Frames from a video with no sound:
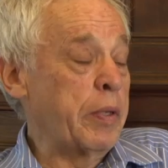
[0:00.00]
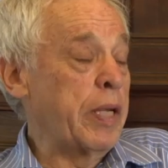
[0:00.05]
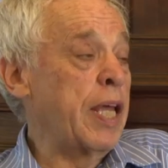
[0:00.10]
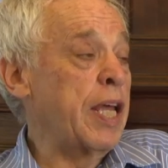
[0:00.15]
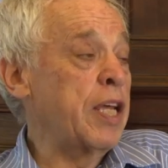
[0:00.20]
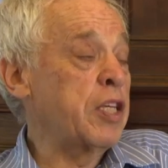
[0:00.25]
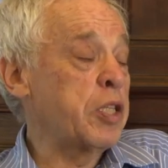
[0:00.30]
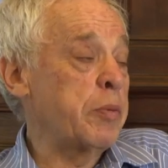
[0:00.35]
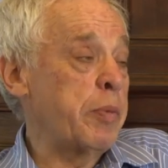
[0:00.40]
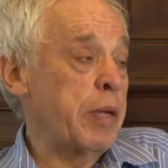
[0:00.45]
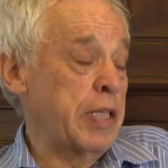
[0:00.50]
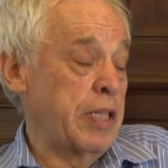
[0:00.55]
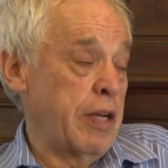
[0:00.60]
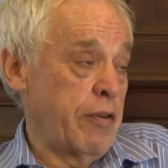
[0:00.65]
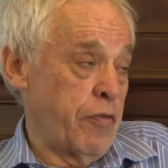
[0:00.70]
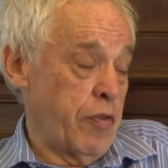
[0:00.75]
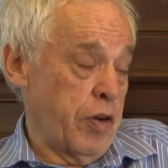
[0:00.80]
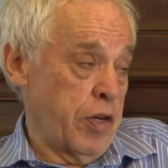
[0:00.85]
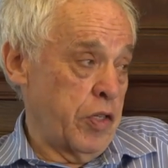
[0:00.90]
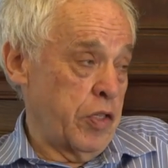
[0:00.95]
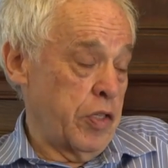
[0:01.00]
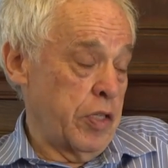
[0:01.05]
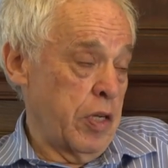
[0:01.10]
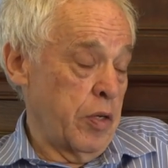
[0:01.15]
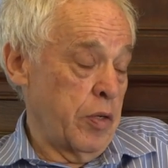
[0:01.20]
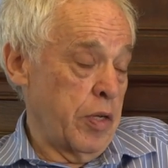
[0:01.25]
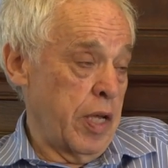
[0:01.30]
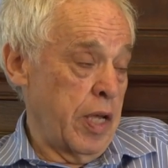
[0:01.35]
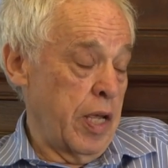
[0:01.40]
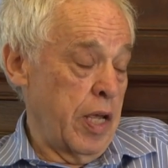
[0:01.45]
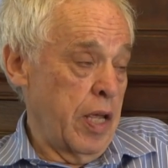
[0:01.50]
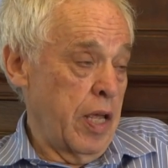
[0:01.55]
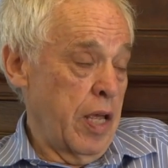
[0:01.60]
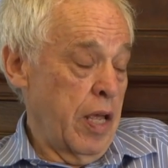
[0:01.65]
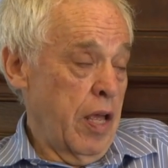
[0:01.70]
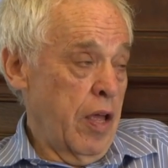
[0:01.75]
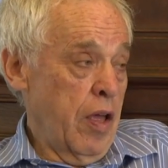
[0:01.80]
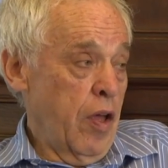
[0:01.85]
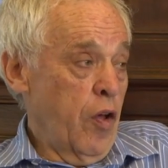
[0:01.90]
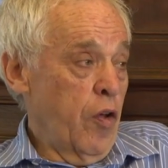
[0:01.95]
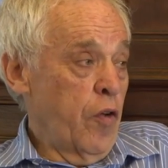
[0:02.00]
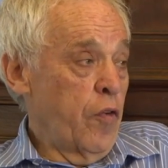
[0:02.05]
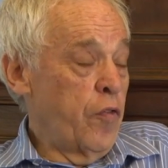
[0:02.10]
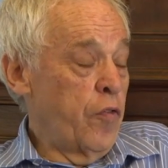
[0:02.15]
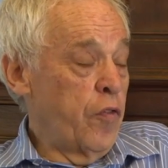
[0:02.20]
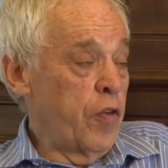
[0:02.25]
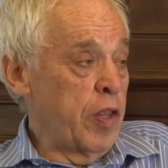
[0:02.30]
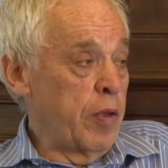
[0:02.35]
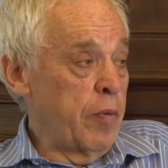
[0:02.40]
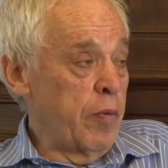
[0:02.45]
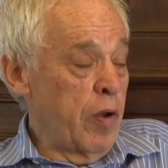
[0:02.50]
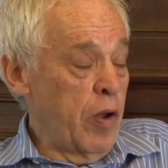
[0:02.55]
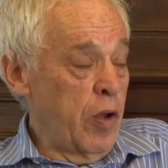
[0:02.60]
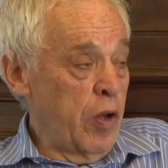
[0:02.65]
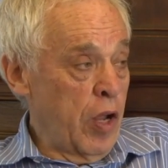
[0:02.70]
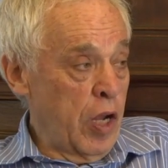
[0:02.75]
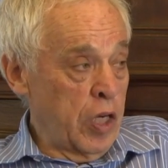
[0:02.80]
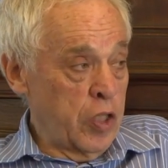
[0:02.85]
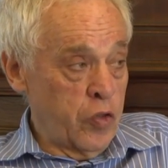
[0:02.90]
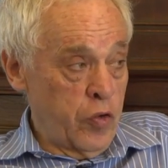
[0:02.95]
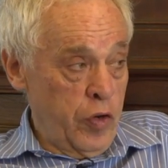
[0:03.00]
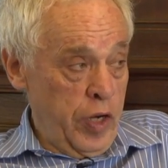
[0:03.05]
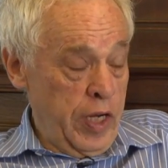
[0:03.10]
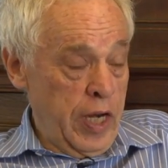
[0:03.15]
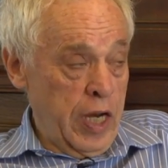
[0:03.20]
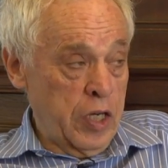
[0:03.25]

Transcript: but here's the big difference, okay? For the lottery,